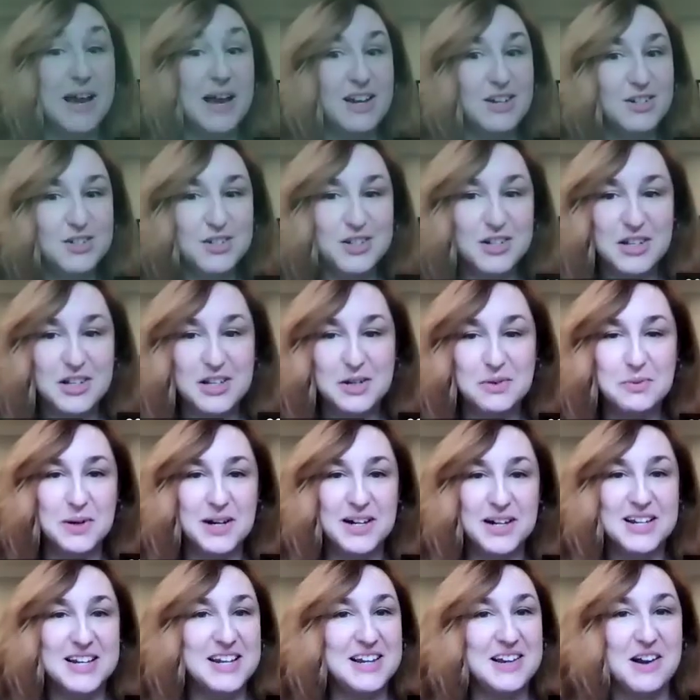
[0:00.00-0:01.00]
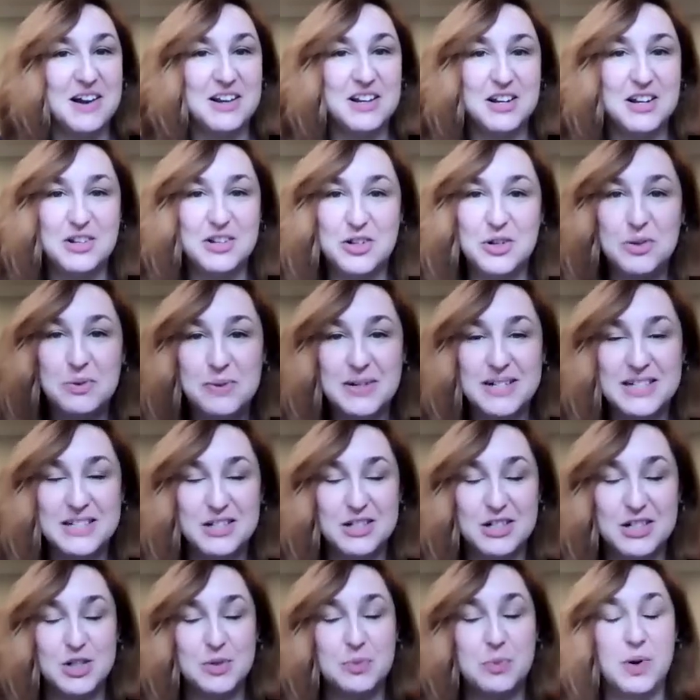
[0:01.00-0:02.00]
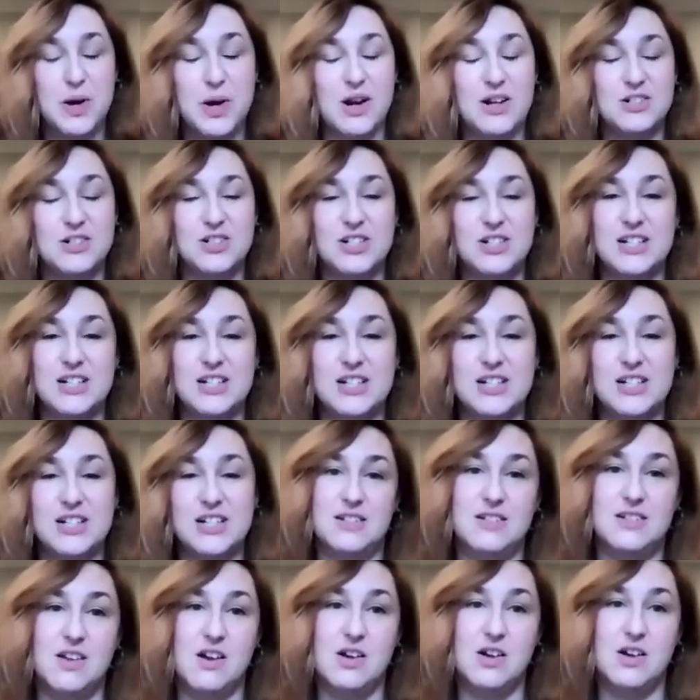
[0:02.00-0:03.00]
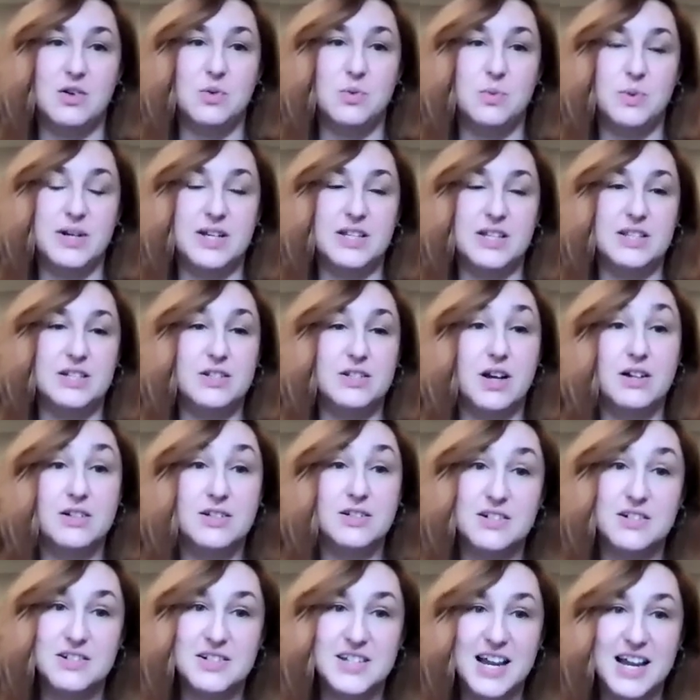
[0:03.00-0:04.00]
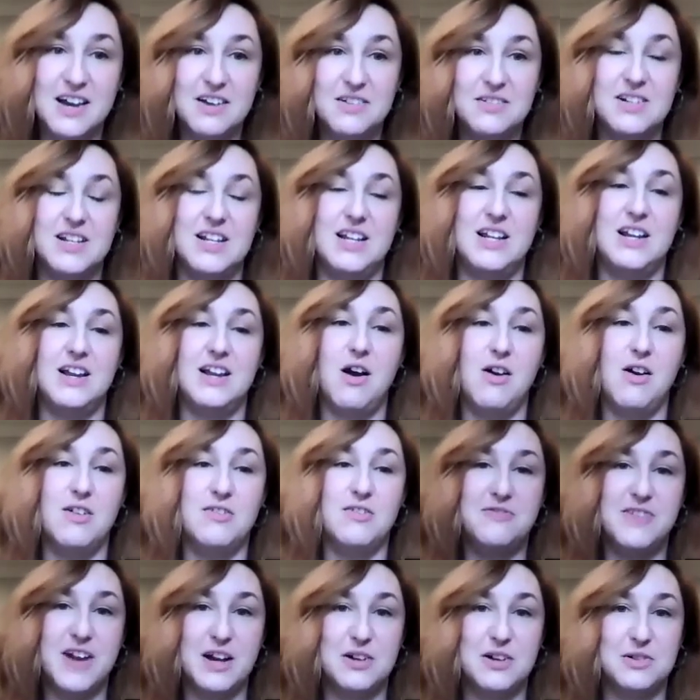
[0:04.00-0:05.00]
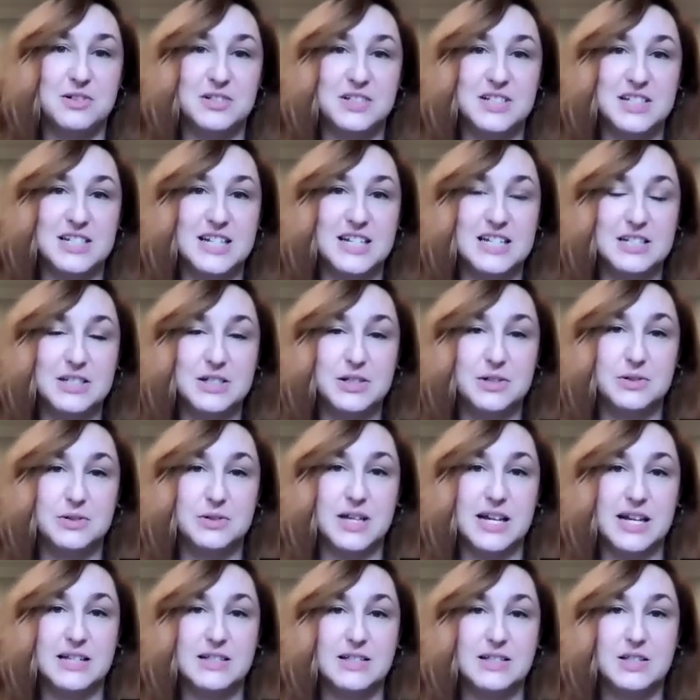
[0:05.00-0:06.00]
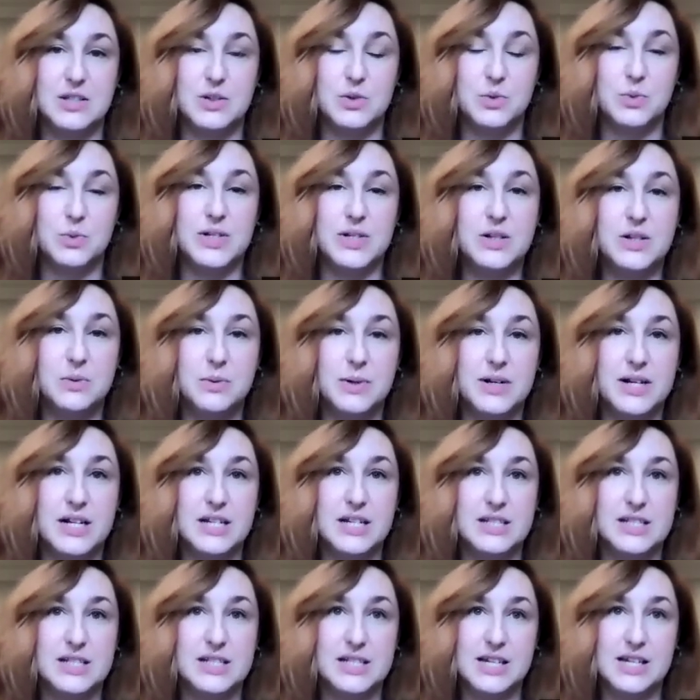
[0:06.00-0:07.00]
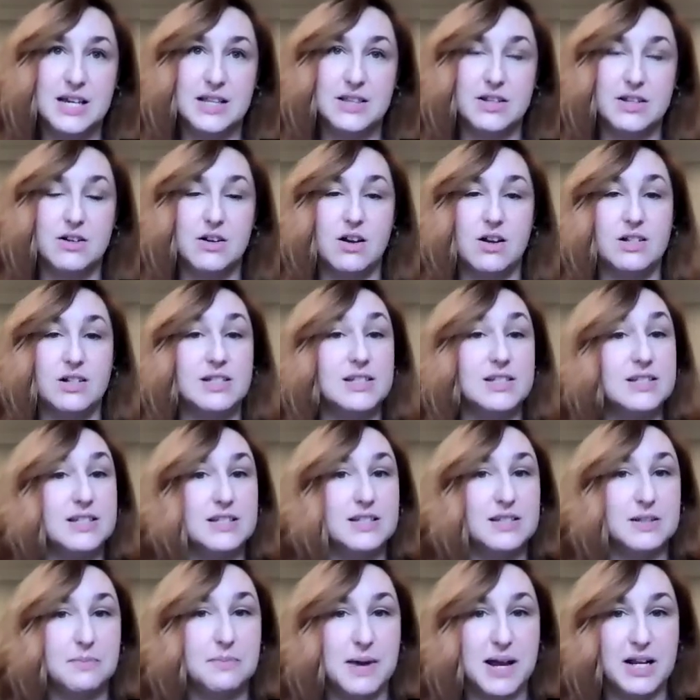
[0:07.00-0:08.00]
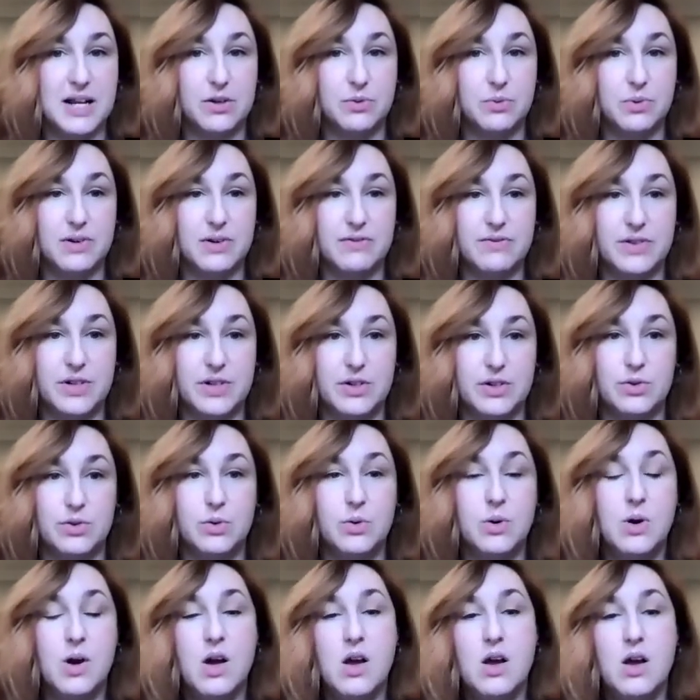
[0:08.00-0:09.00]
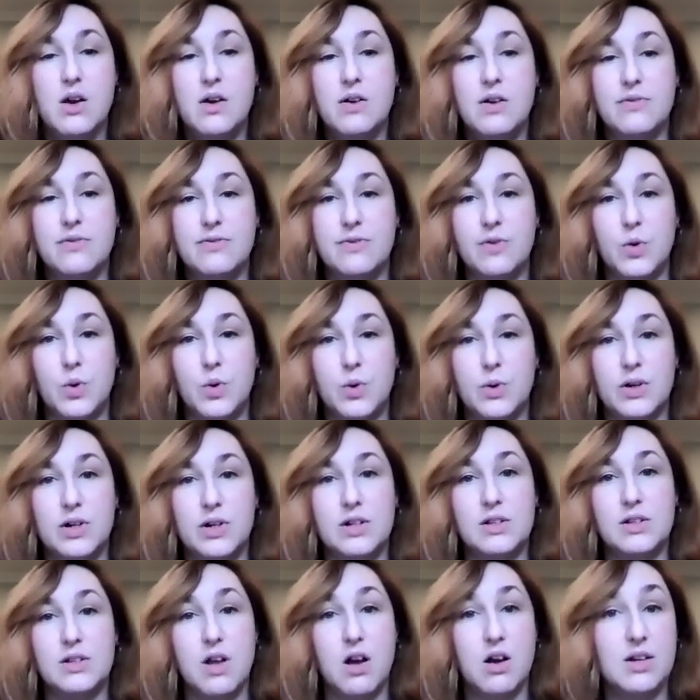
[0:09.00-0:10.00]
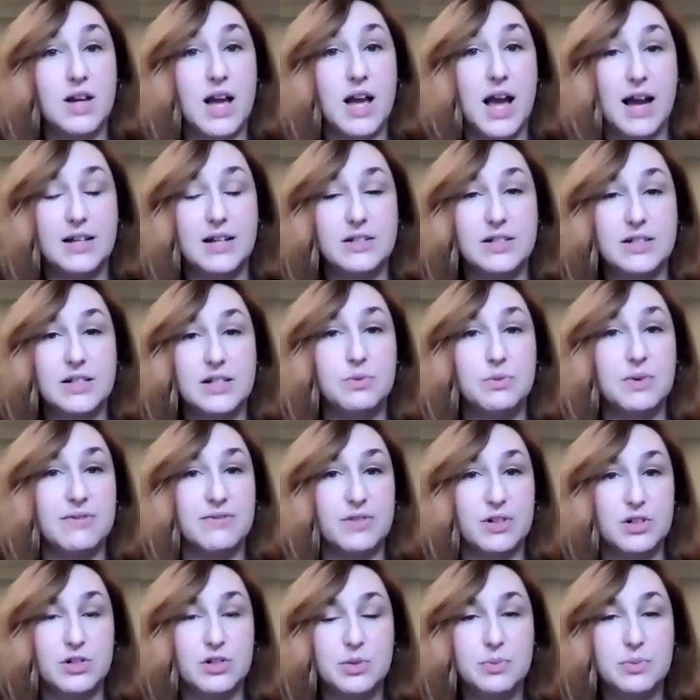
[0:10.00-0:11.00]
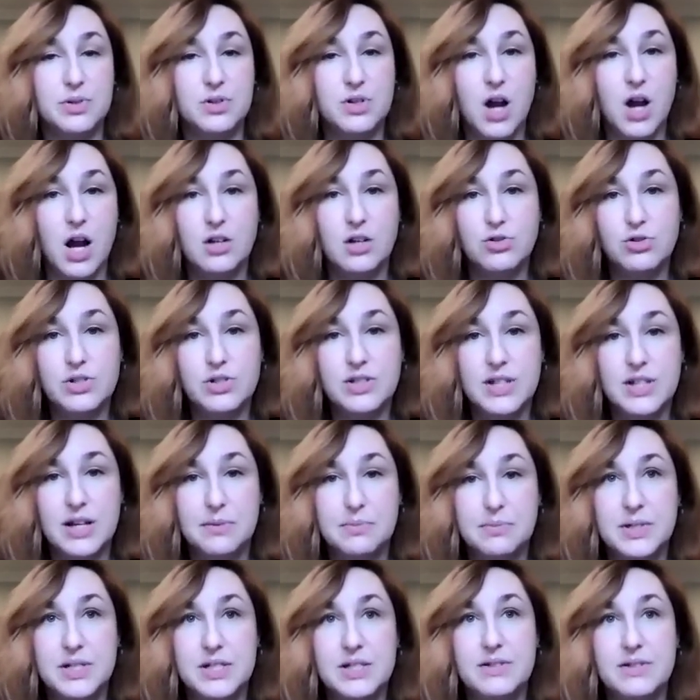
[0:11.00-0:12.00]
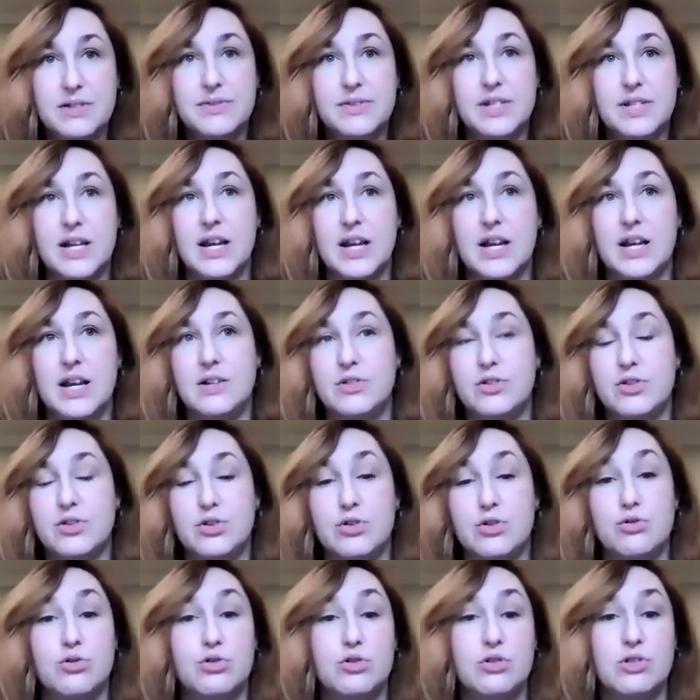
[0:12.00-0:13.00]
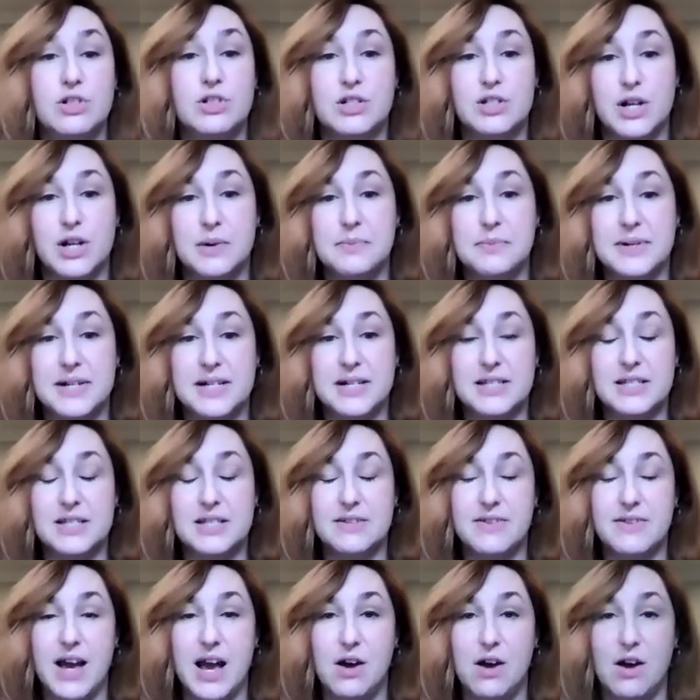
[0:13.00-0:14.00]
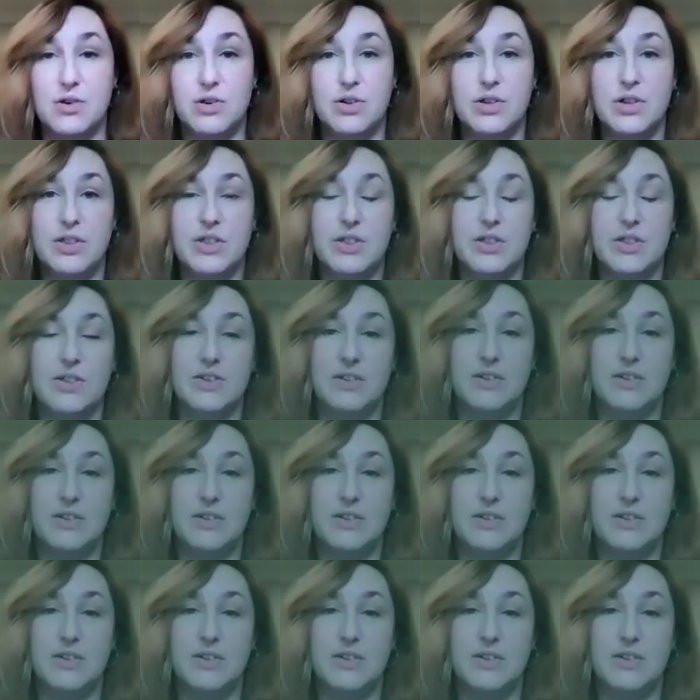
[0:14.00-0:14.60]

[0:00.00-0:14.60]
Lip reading: actually working on a new research project along with Dr. Downey on faculty at Tulane. So we are working together on a systematic review for long-acting reversible contraceptives and social determinants of health.